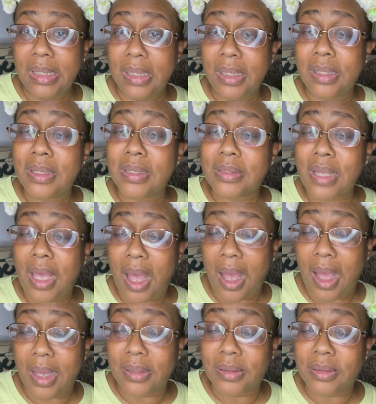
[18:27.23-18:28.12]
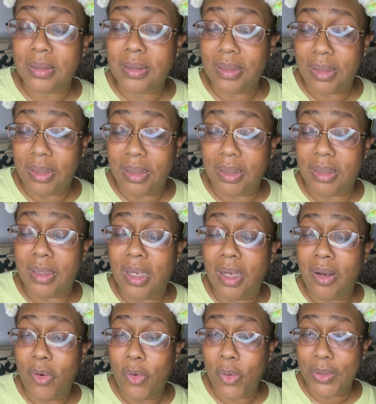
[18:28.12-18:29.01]
it is hot in
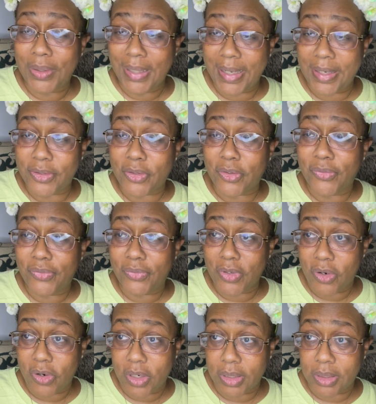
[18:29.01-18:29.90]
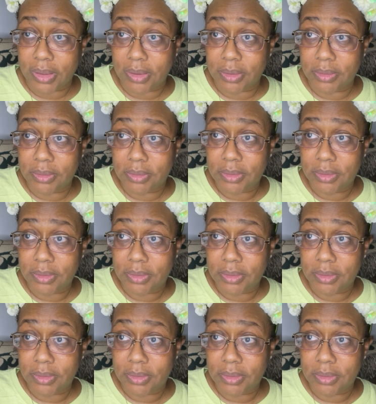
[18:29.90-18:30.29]
Orlando, Florida.